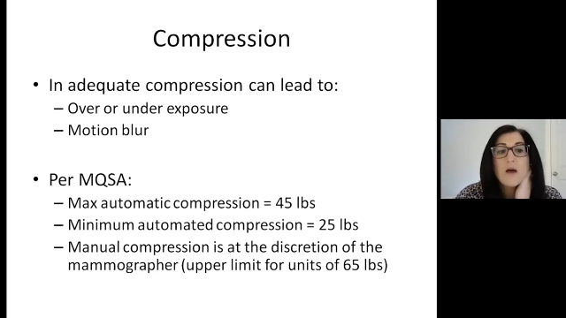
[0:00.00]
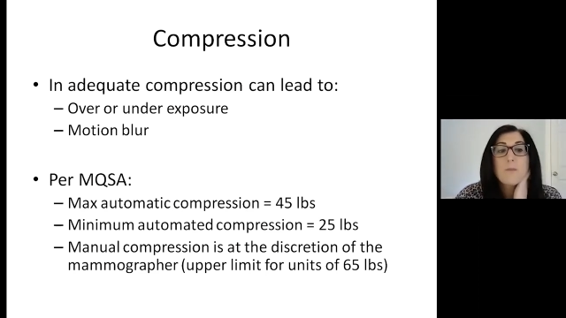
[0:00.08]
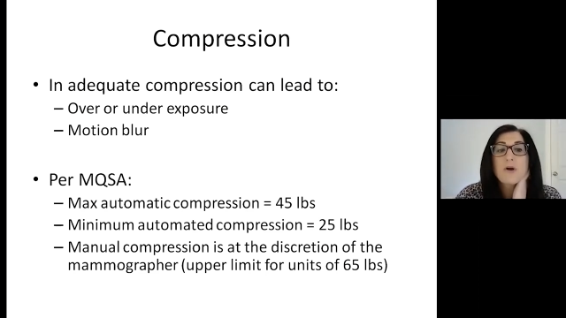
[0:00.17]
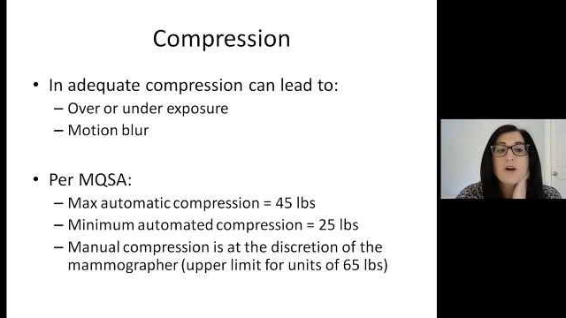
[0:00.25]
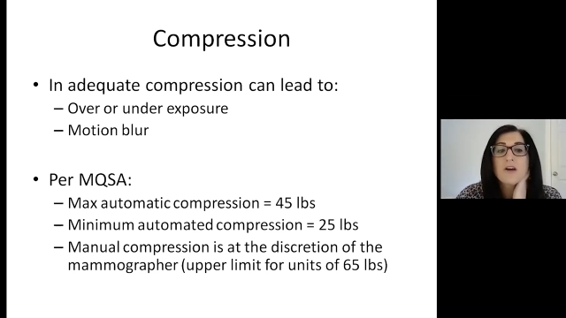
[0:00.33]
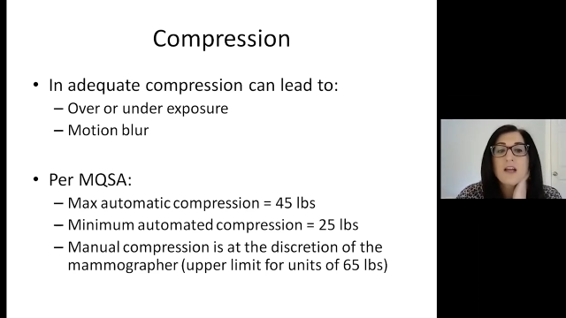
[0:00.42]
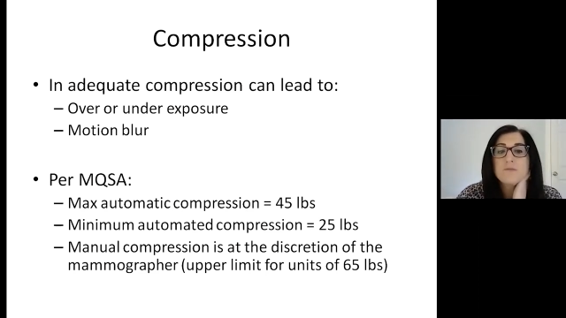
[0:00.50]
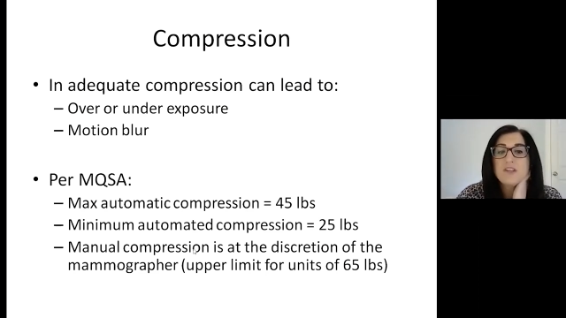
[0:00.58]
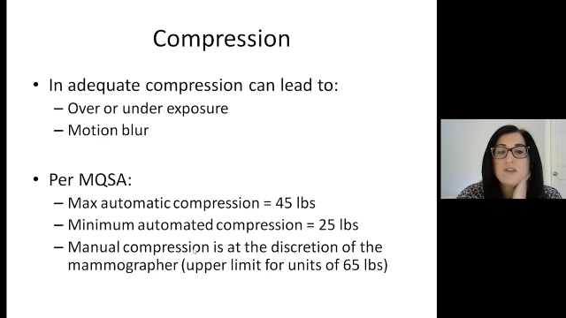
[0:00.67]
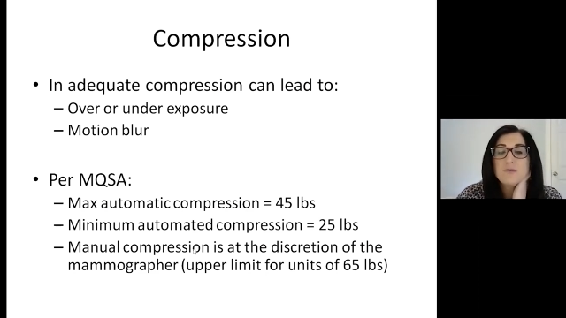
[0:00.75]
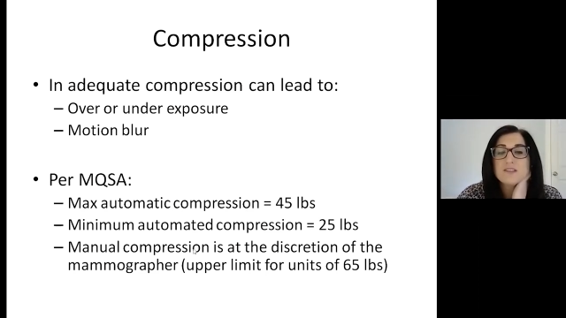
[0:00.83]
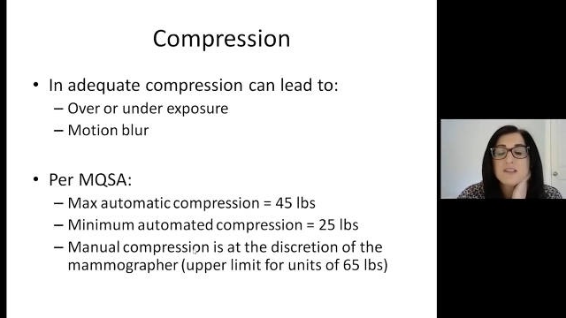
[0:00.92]
Per
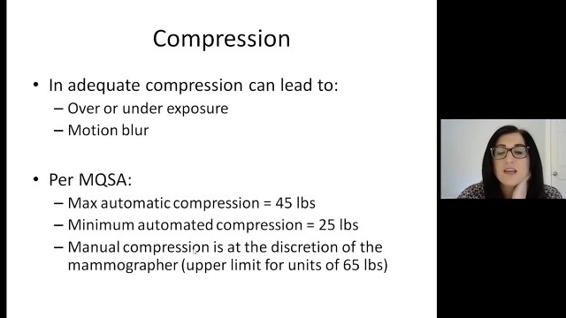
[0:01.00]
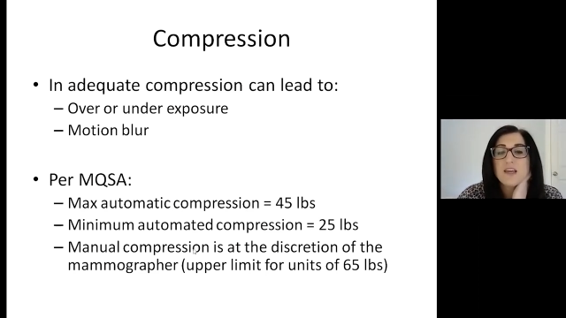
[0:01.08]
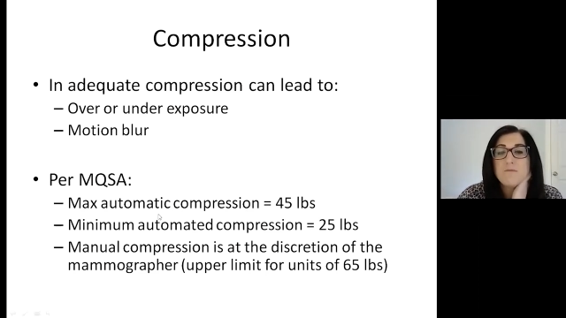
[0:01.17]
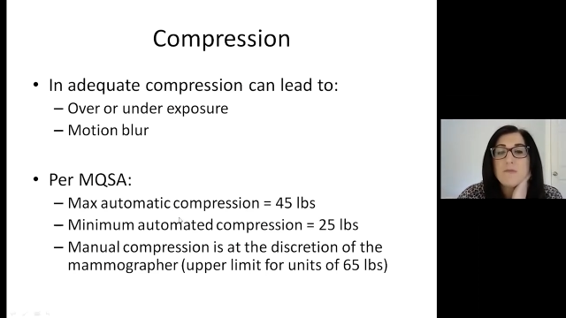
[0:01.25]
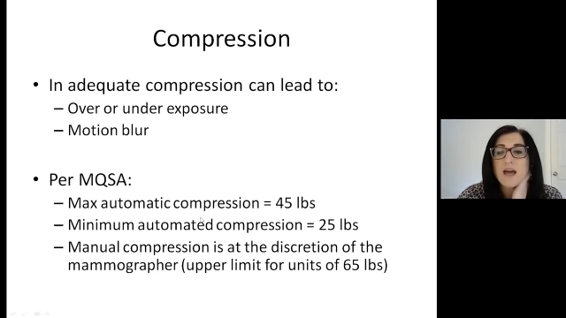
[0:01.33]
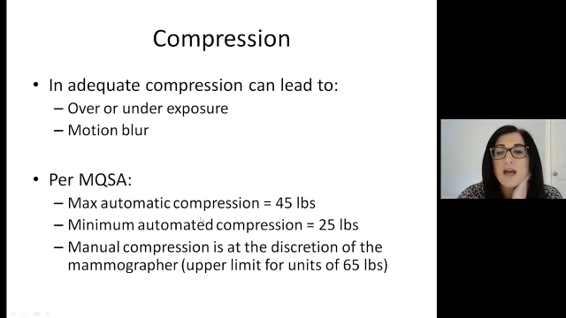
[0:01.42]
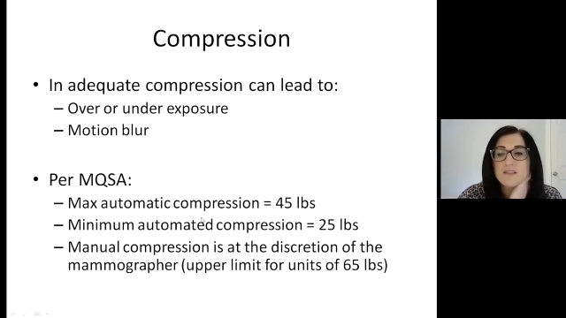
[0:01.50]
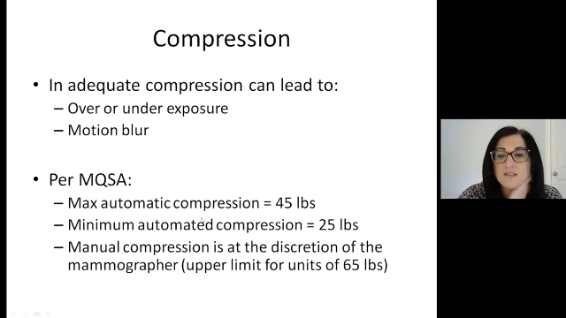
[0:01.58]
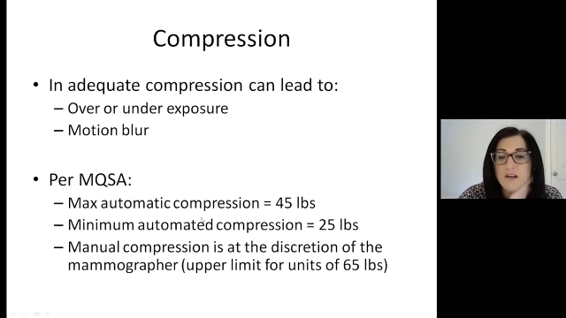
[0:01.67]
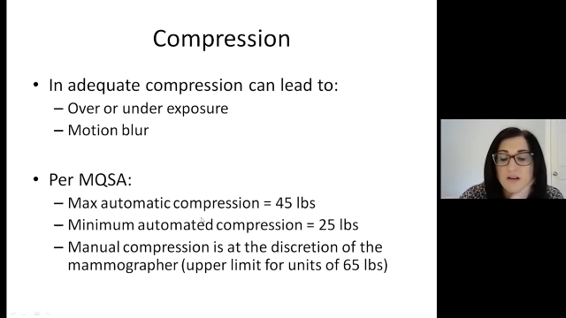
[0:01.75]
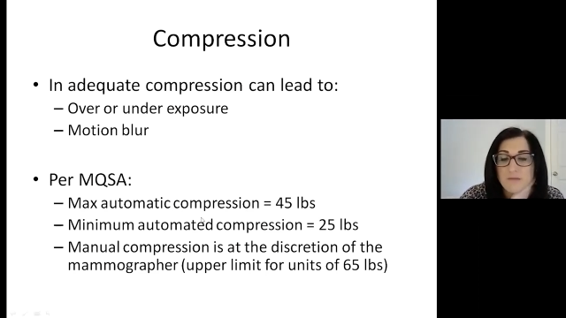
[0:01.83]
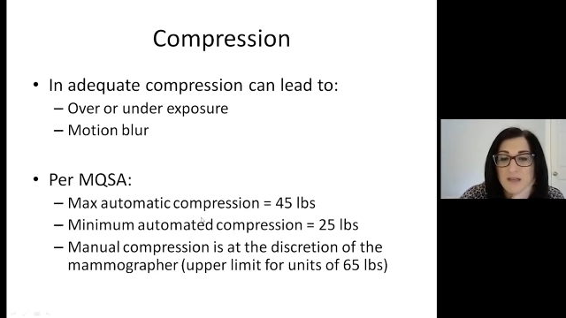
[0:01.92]
MQSA, max
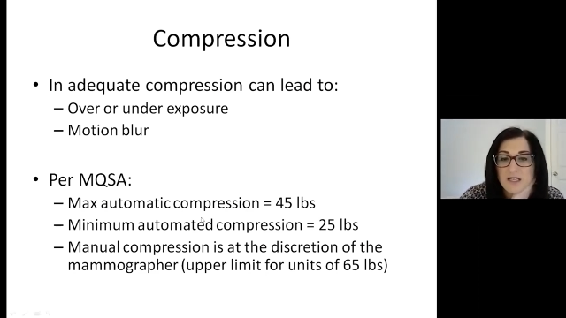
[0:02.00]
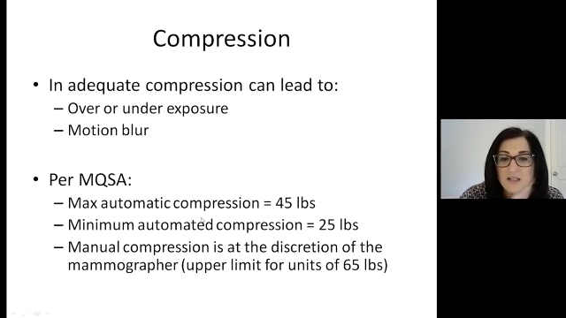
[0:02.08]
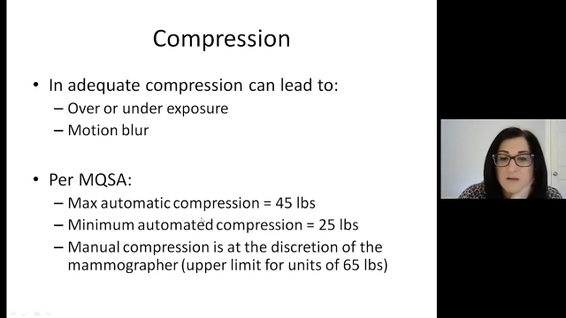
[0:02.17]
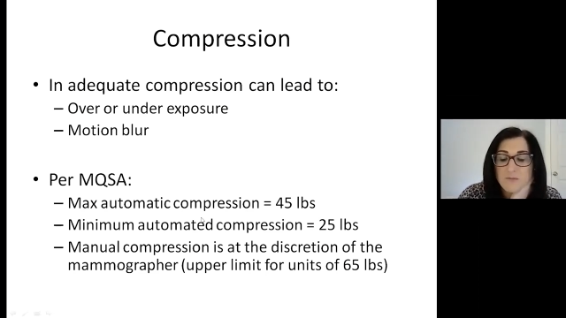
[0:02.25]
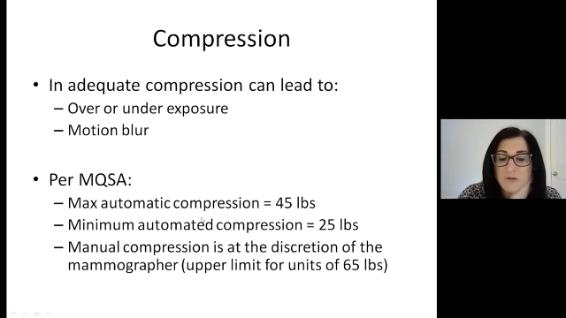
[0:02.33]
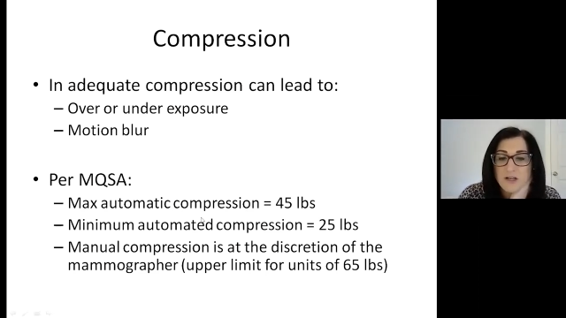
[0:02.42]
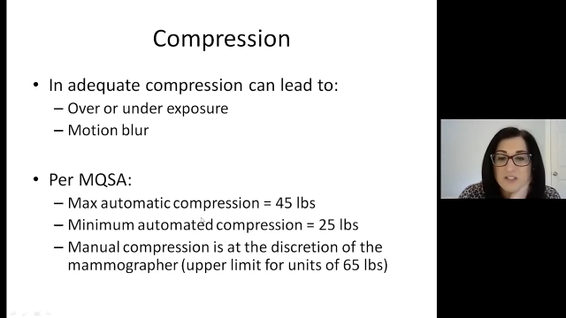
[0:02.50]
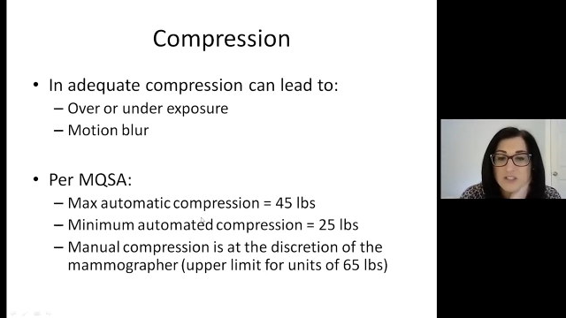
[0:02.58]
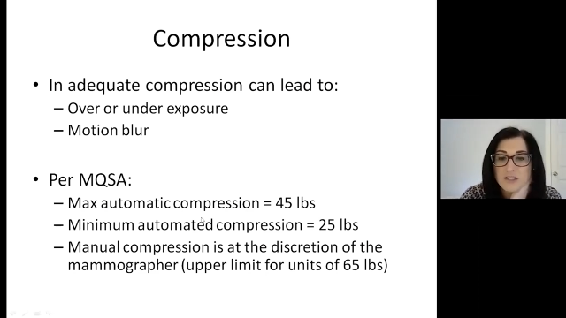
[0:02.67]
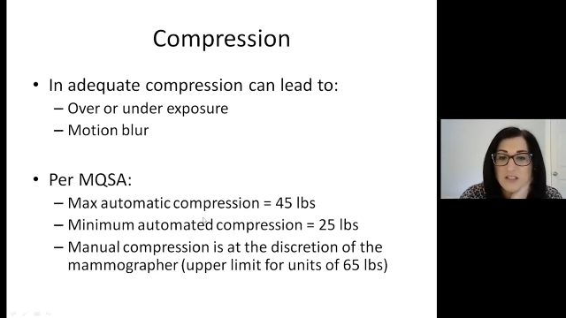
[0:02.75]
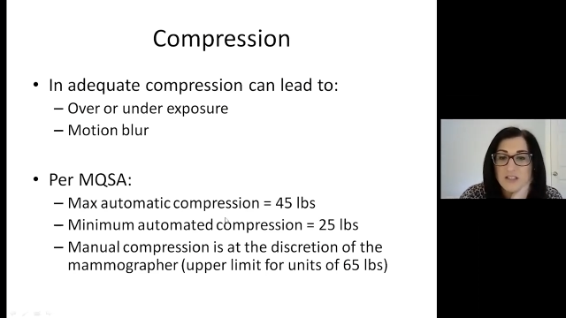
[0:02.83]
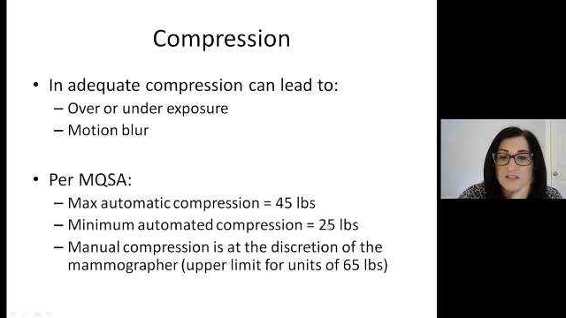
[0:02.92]
automated
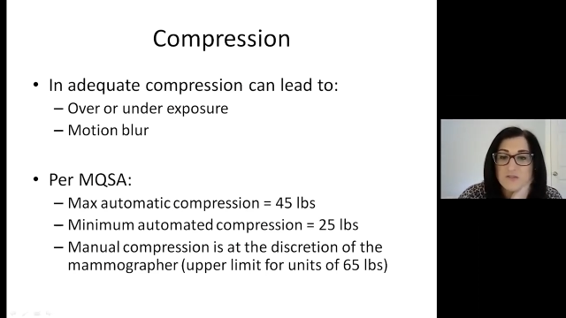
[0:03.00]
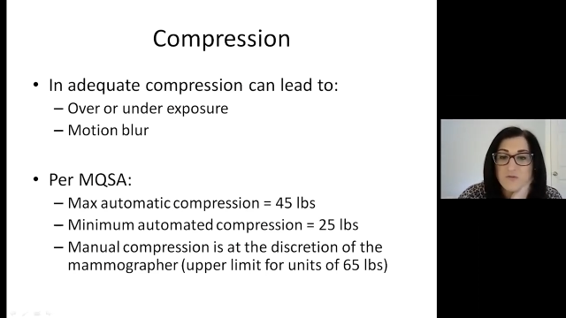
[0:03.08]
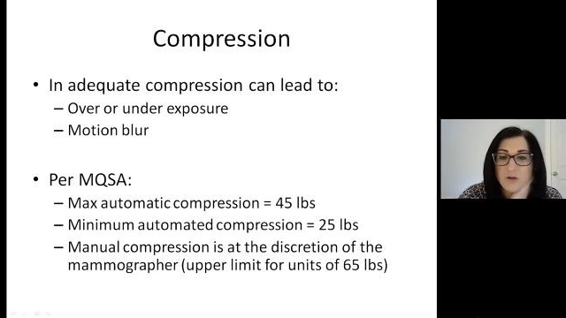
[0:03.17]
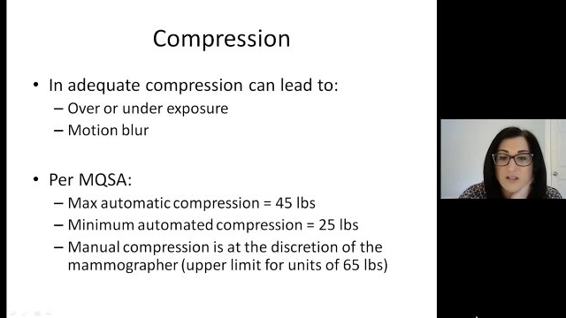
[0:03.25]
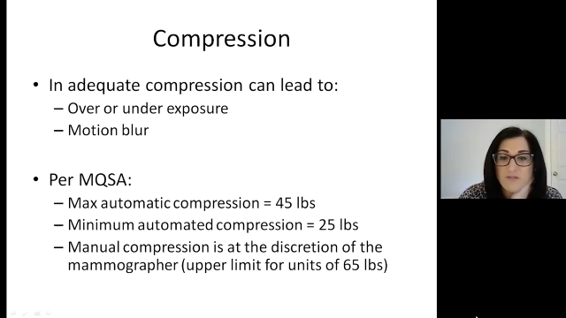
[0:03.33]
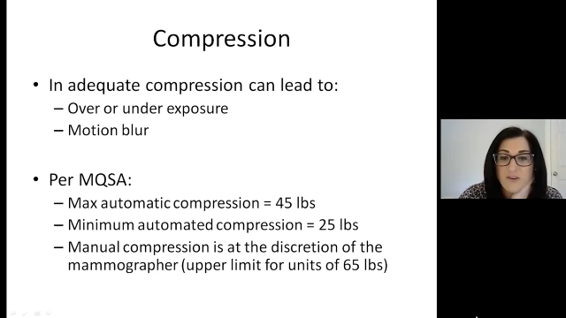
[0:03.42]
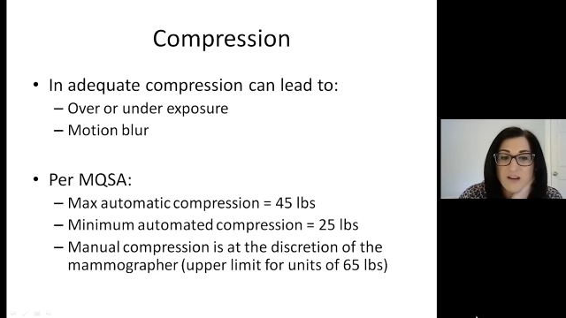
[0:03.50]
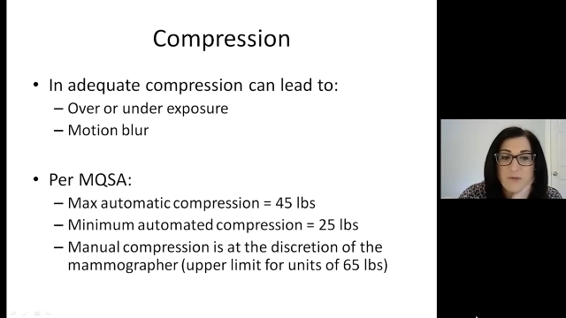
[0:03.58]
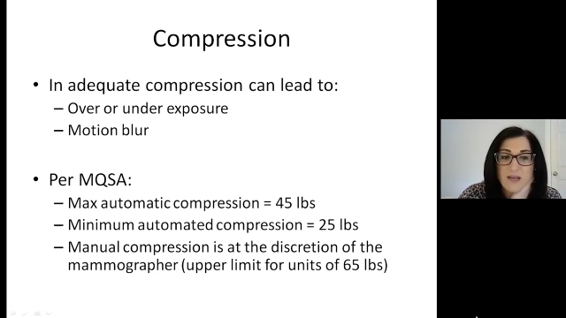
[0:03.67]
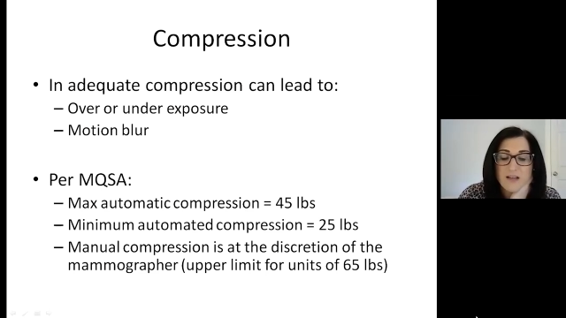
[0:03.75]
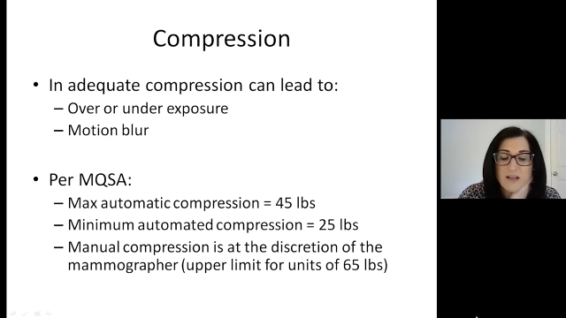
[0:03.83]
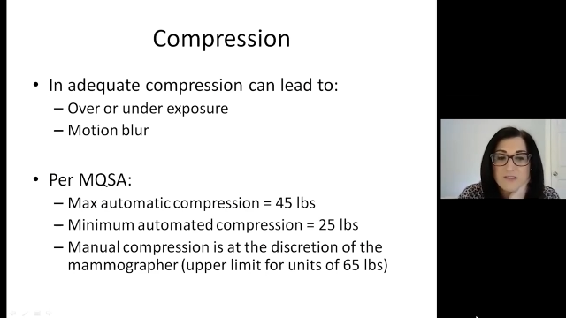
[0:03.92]
compression is 45
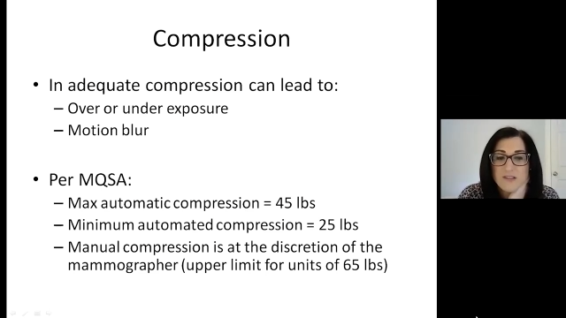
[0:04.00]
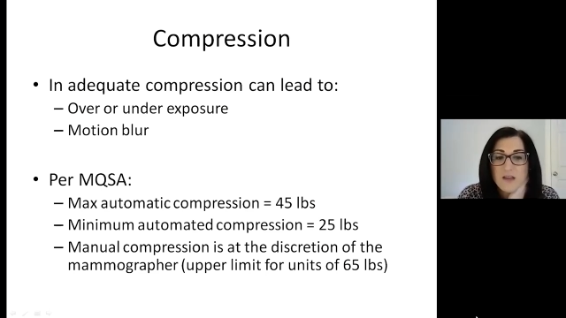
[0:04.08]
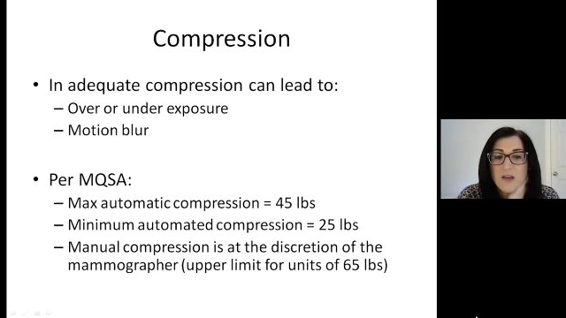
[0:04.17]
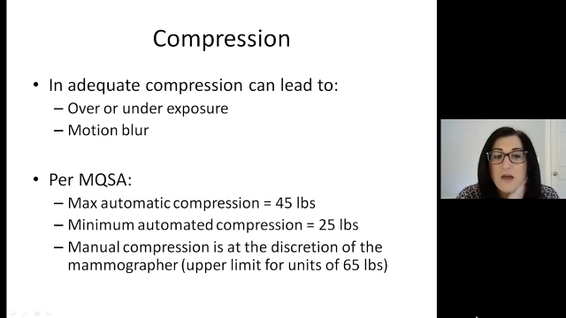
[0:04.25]
pounds.